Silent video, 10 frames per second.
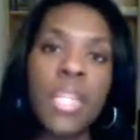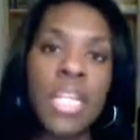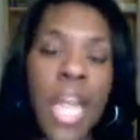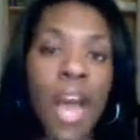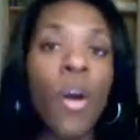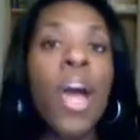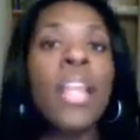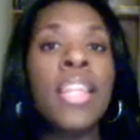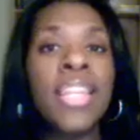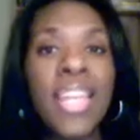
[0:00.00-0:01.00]
Now,
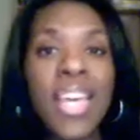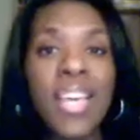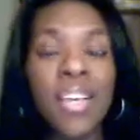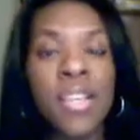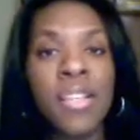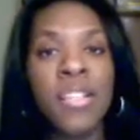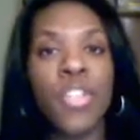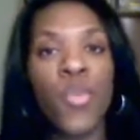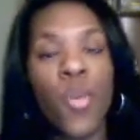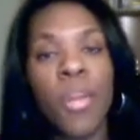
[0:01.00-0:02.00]
the key is
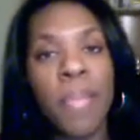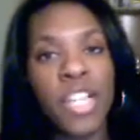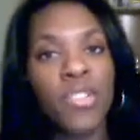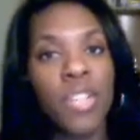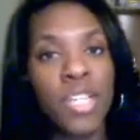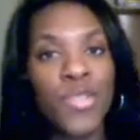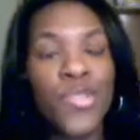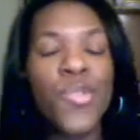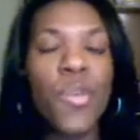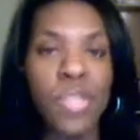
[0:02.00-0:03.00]
you want to make sure that you
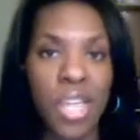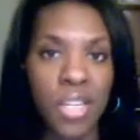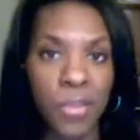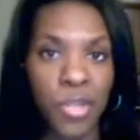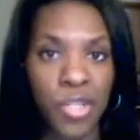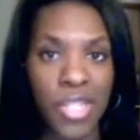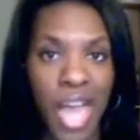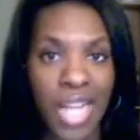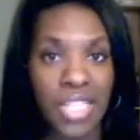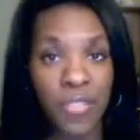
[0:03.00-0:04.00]
do those income producing
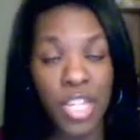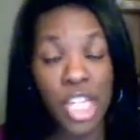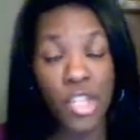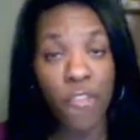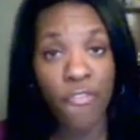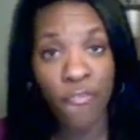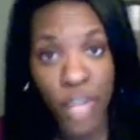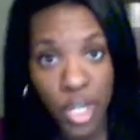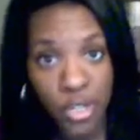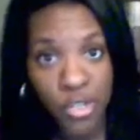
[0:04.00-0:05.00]
activities
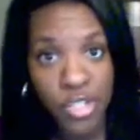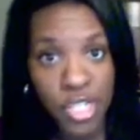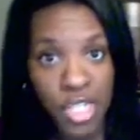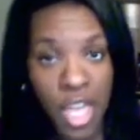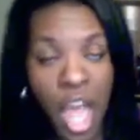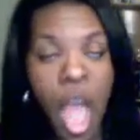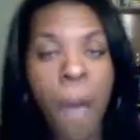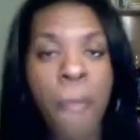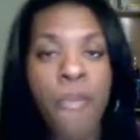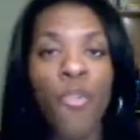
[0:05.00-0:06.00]
first
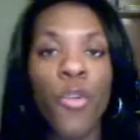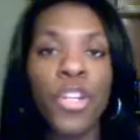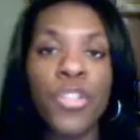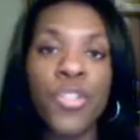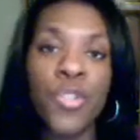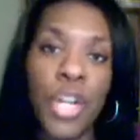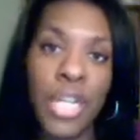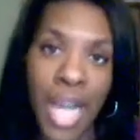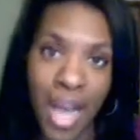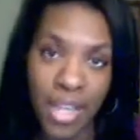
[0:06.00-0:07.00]
before you do your
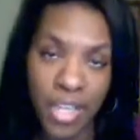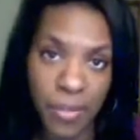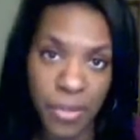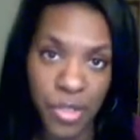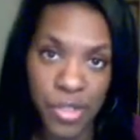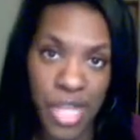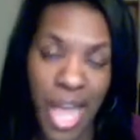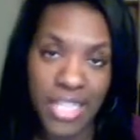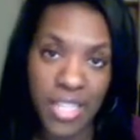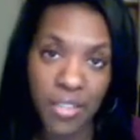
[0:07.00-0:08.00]
non-income producing
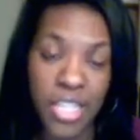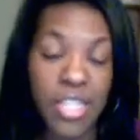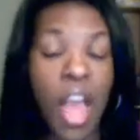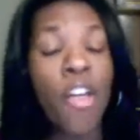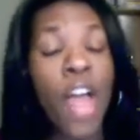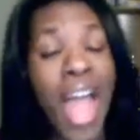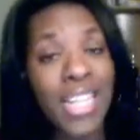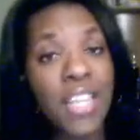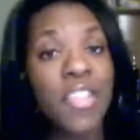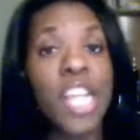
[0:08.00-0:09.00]
activities,
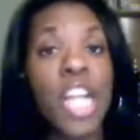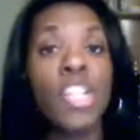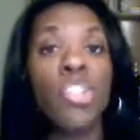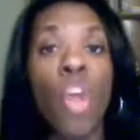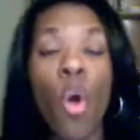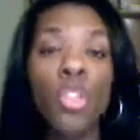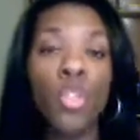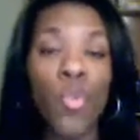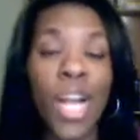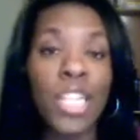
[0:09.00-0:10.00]
activities that don't
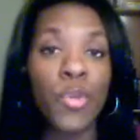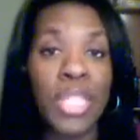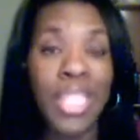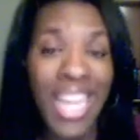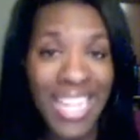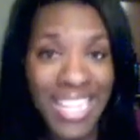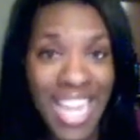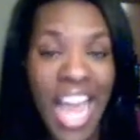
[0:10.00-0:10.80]
directly relate